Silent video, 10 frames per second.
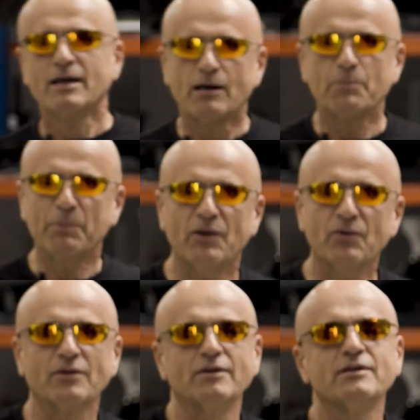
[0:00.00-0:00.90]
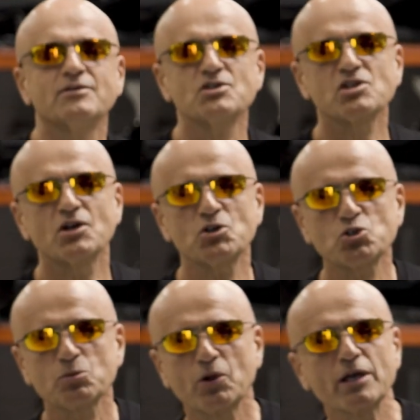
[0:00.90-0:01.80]
Apparently, this
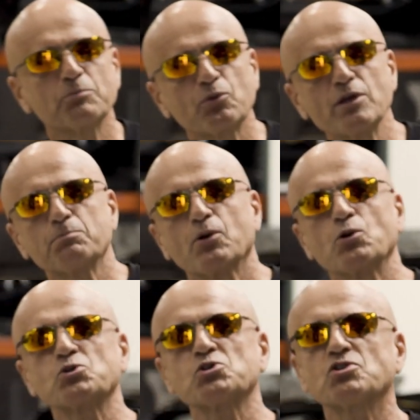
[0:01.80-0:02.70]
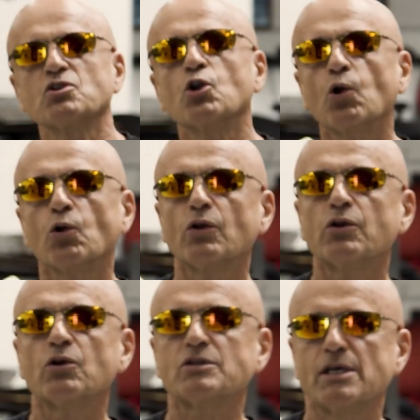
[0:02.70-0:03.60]
customer had pre-purchased an
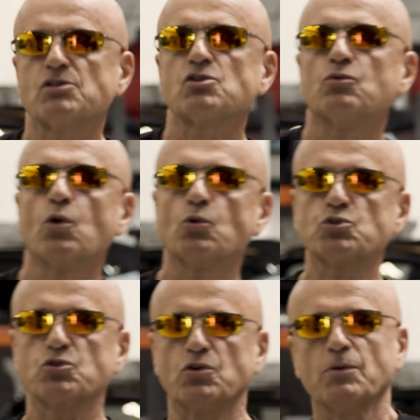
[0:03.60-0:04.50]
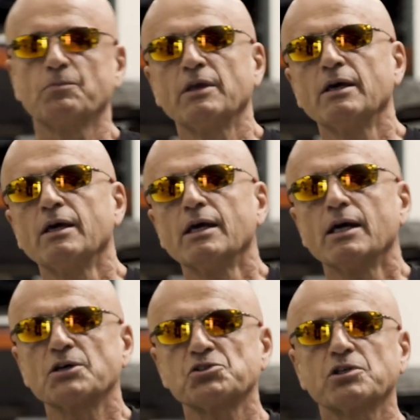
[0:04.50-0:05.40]
earlier Tesla Roadster,
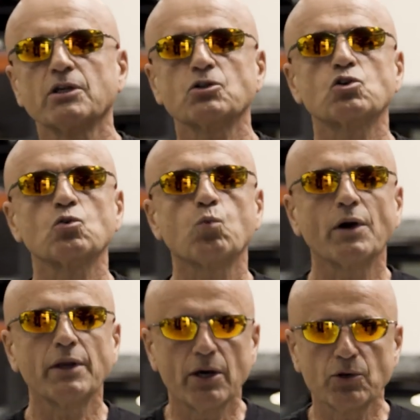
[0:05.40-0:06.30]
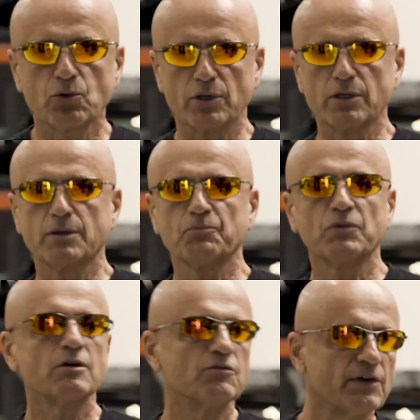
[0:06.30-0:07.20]
a signature 100
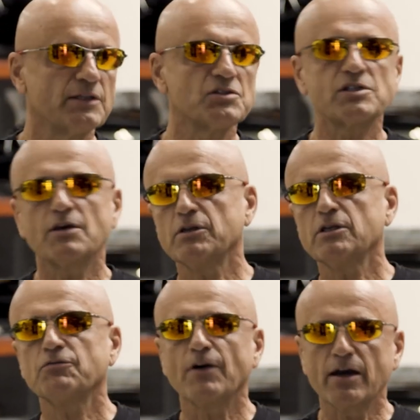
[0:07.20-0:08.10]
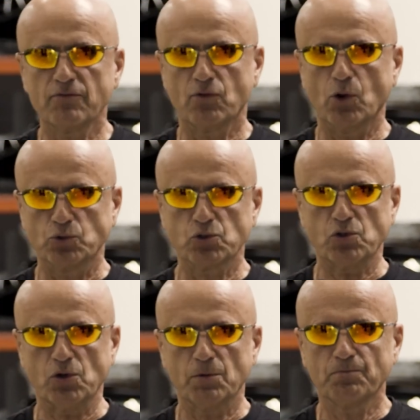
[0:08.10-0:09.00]
VIN 75
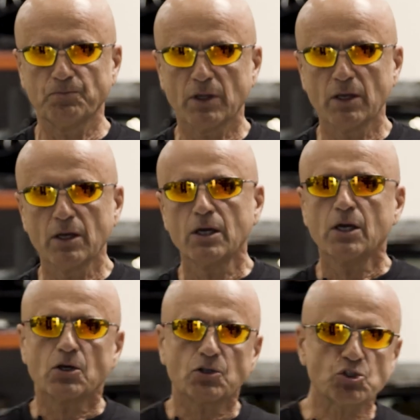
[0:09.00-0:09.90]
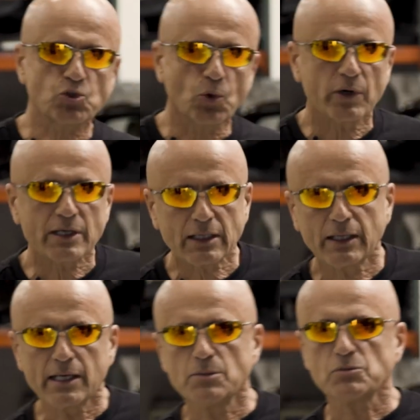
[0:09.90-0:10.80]
Roadster. The story
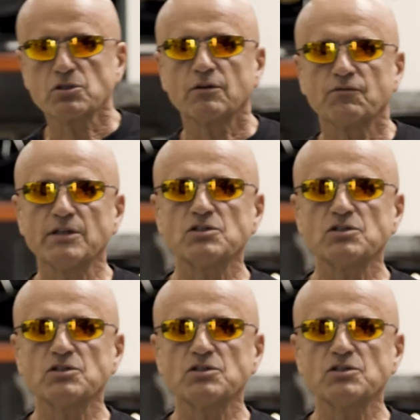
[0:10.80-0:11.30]
claims that VIN